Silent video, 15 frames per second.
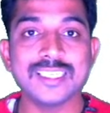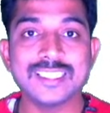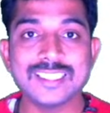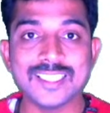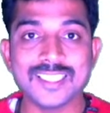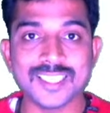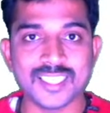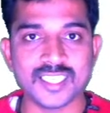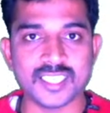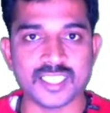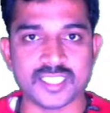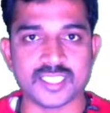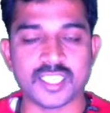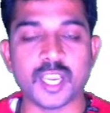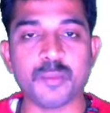the
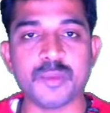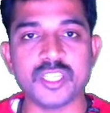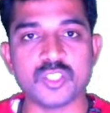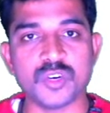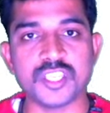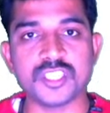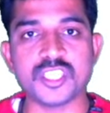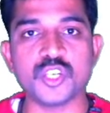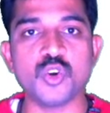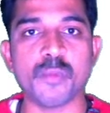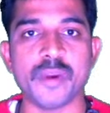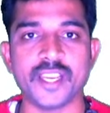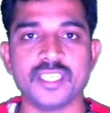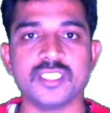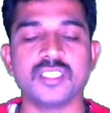address. I means what is the
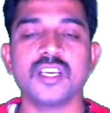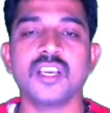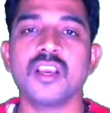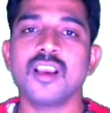domain,